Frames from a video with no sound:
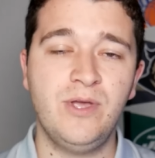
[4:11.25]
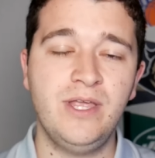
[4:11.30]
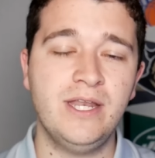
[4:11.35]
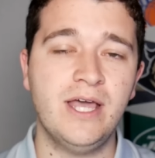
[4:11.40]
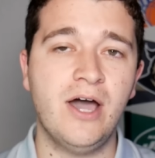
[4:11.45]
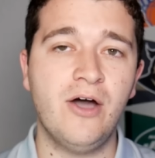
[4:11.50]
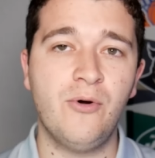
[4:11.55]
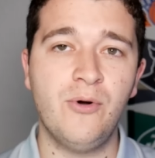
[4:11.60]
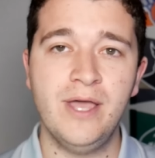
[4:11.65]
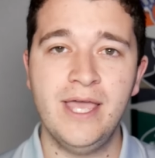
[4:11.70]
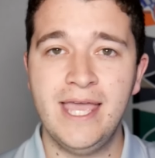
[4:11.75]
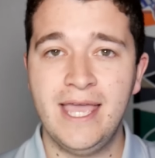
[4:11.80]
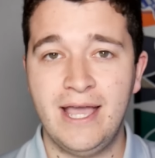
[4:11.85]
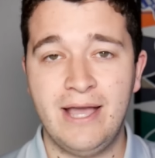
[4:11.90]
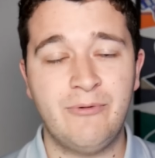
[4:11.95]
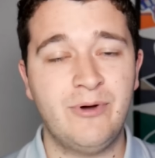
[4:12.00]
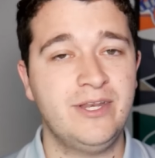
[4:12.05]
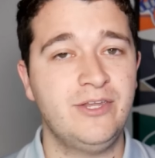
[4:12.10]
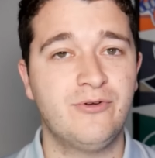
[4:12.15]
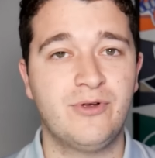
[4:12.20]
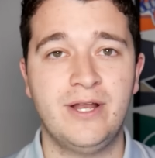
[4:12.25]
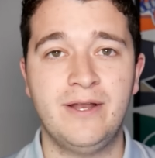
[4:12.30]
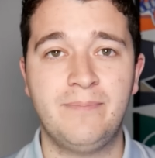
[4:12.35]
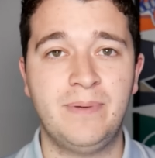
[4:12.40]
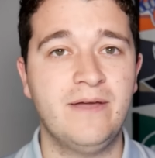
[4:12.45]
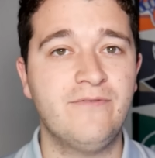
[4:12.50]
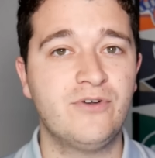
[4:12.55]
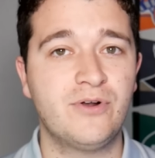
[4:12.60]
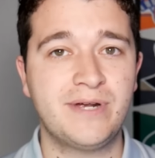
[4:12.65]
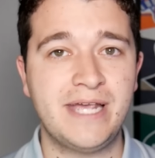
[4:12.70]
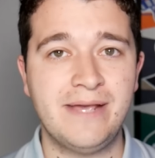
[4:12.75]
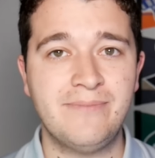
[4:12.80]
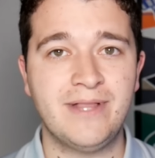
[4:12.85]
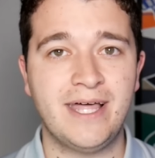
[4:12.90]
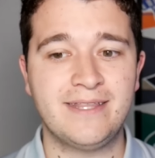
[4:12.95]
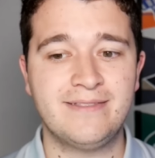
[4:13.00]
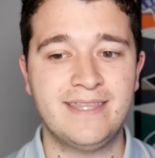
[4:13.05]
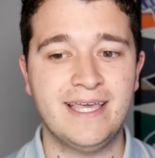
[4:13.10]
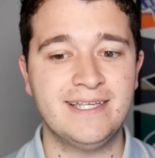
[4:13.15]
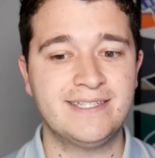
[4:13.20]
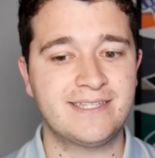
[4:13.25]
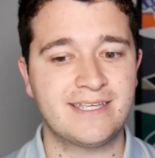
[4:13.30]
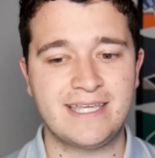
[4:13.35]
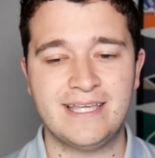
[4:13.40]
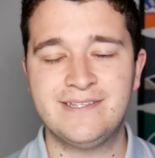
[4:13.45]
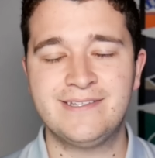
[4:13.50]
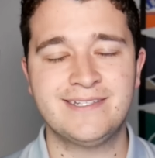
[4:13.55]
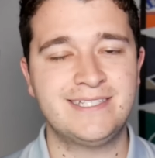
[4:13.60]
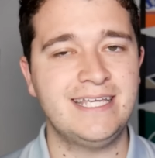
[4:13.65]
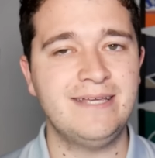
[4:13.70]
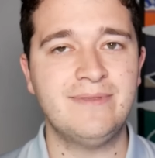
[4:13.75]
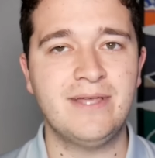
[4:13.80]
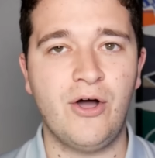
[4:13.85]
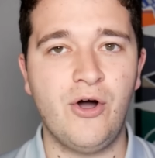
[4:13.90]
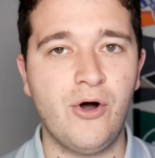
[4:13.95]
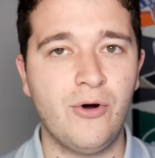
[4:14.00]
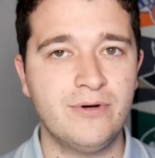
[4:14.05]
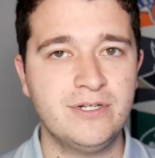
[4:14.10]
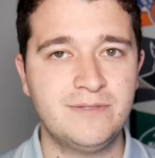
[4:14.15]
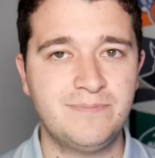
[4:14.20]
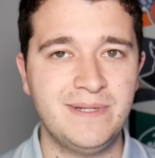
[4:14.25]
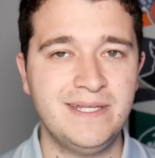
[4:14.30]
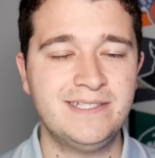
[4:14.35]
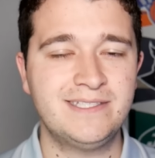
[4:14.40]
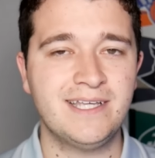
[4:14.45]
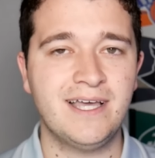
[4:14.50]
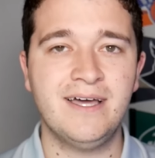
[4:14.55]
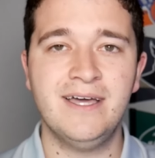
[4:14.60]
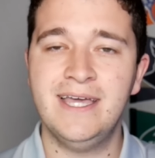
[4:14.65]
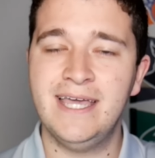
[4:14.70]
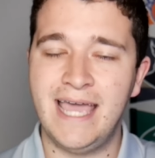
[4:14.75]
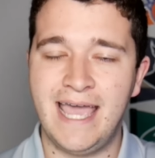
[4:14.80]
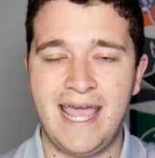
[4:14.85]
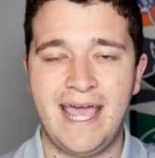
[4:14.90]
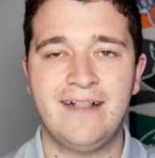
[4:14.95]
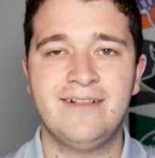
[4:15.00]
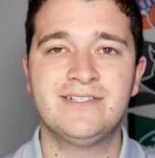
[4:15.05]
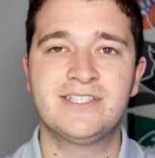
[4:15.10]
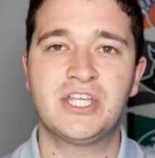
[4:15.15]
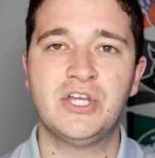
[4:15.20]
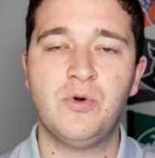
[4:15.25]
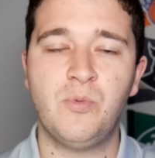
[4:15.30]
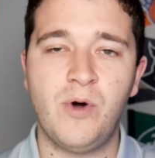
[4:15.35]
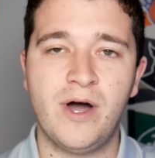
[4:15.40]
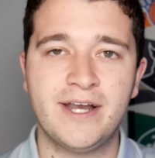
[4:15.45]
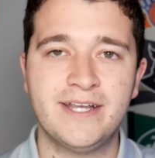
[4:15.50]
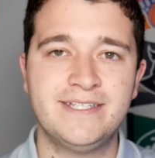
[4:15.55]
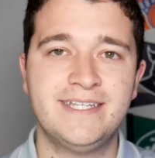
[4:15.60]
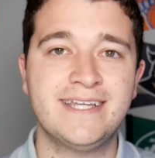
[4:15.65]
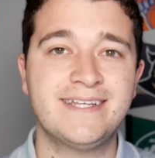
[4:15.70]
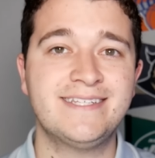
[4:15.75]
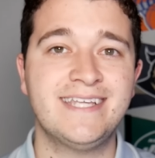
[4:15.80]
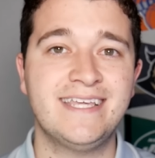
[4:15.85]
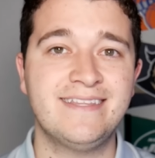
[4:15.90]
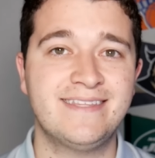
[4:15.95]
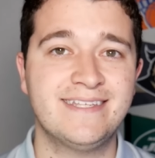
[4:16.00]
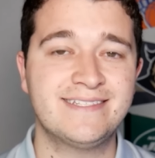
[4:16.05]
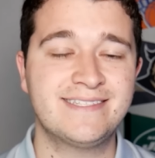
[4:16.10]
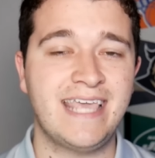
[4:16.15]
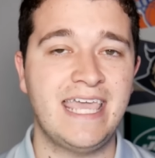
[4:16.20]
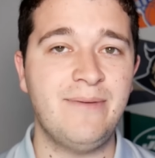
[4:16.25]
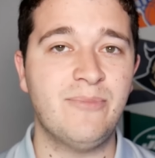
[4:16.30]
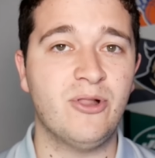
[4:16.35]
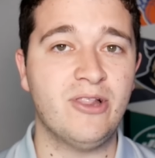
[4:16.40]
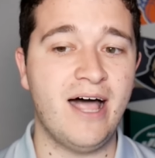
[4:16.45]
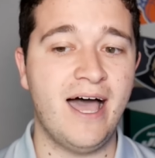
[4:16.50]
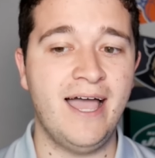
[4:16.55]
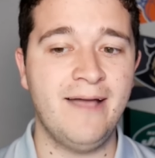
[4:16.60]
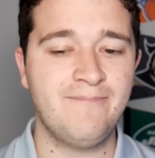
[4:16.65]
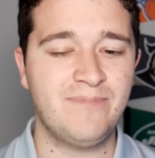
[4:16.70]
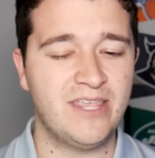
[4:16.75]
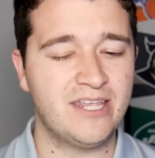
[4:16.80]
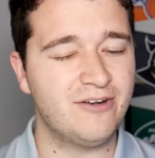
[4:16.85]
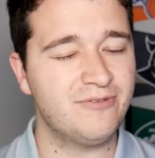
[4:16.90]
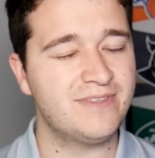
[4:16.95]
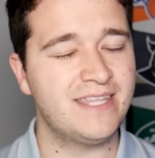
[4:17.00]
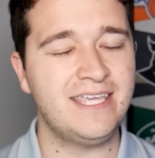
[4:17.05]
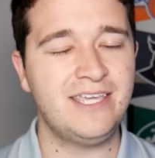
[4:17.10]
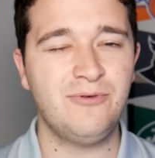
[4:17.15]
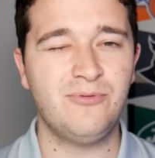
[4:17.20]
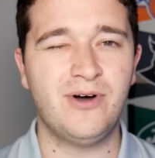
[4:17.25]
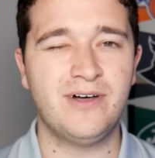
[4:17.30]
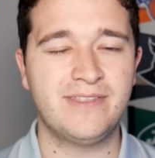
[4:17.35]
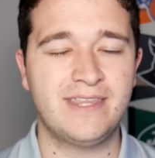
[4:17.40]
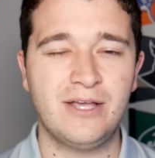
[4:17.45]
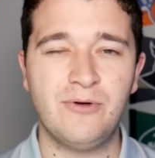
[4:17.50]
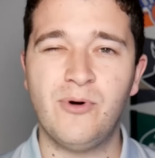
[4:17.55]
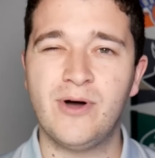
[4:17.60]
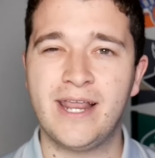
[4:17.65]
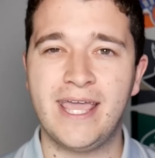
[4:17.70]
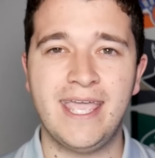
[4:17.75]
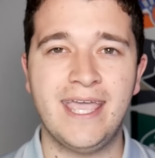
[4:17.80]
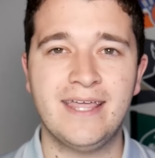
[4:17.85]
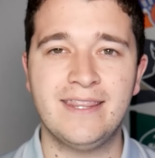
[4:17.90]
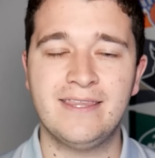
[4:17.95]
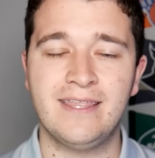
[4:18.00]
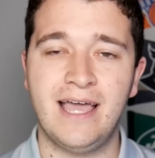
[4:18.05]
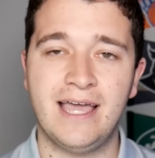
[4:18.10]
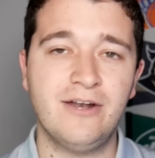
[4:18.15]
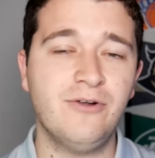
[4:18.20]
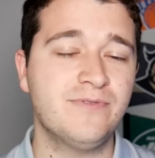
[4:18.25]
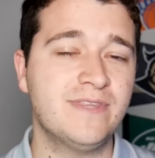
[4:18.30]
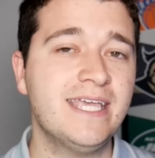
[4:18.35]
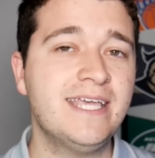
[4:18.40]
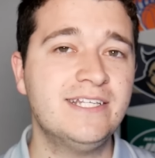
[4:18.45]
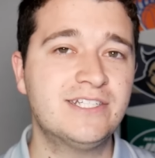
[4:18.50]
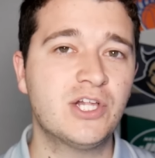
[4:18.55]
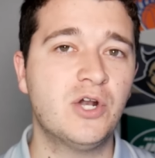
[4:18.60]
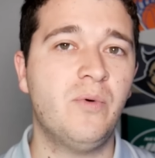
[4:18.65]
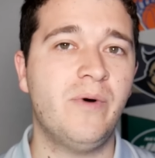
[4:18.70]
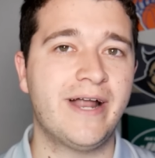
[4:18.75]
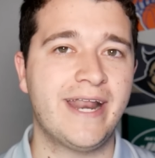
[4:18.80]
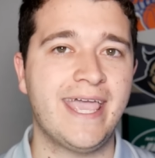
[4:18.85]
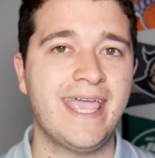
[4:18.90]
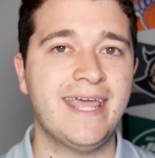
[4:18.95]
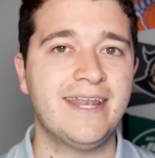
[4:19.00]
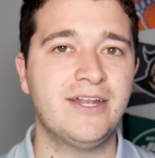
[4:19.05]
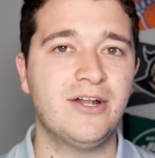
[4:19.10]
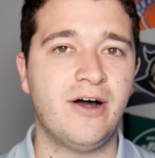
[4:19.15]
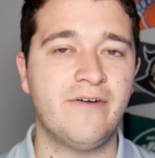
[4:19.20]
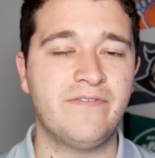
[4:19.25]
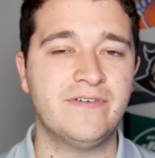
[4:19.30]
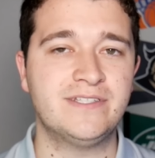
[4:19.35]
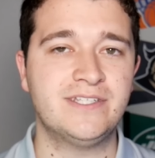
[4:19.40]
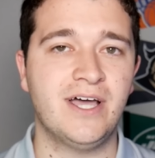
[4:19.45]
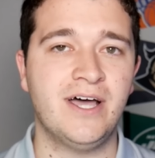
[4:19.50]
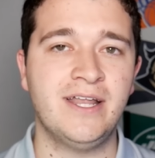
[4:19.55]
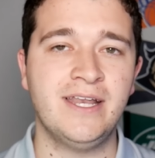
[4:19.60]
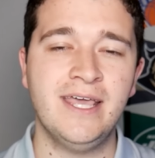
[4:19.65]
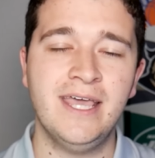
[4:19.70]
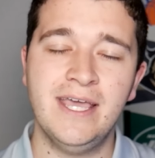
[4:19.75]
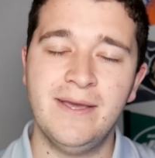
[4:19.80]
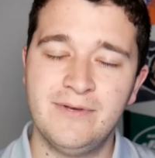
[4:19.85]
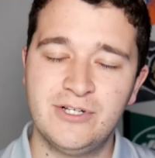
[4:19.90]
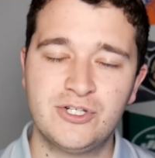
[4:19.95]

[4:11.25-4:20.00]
We know when you're in a pivotal game like this against a team that always beats you, Allen's going to want to dictate this game a lot. I don't think he's going to want to hand it off a ton.